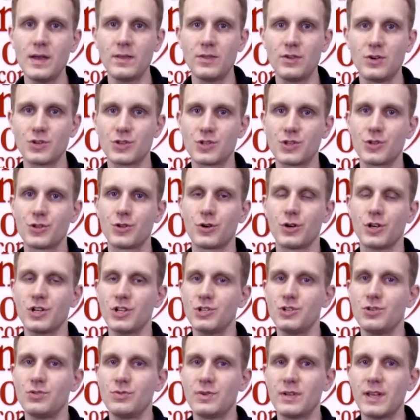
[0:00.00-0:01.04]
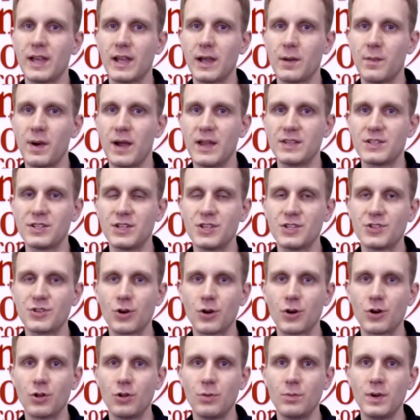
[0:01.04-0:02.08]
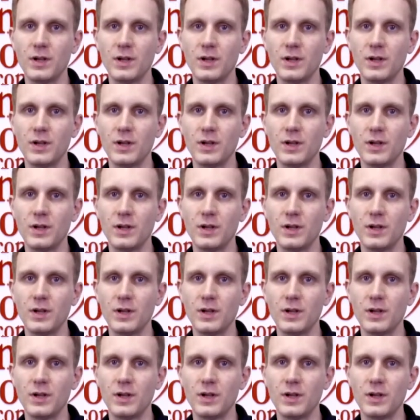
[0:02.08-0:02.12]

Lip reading: There's 32 gigabytes internal,